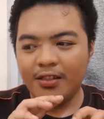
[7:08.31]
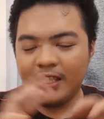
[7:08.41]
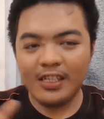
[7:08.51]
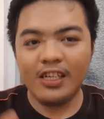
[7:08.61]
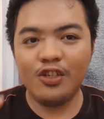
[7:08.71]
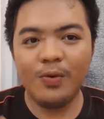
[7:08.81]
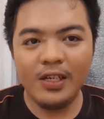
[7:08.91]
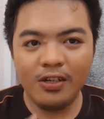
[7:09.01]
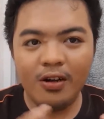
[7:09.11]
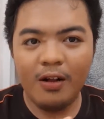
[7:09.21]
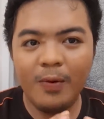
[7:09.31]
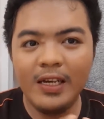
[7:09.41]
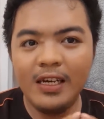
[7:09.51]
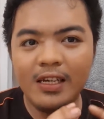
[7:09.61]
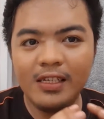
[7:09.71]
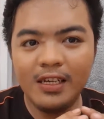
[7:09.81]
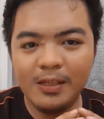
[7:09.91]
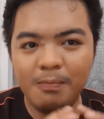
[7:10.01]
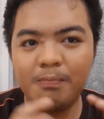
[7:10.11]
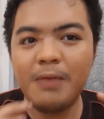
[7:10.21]
The situation already
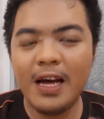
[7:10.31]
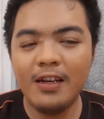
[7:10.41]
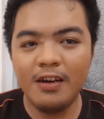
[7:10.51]
is bad